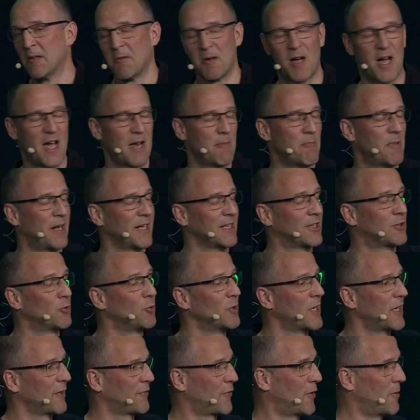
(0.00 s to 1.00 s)
I might do
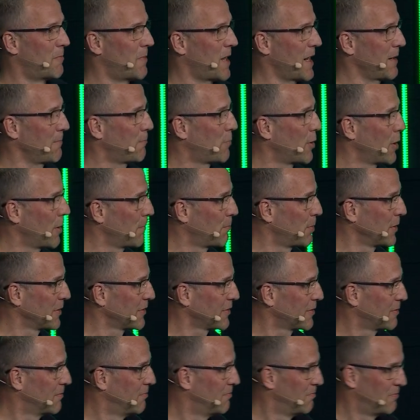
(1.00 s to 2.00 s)
that for my
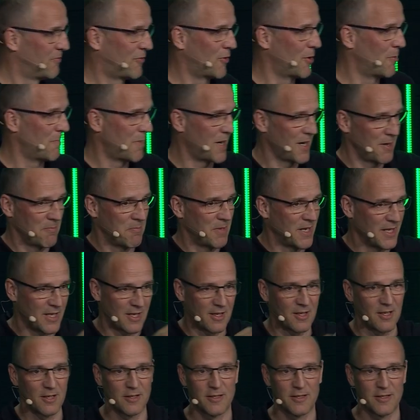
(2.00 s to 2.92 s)
purpose, for my medical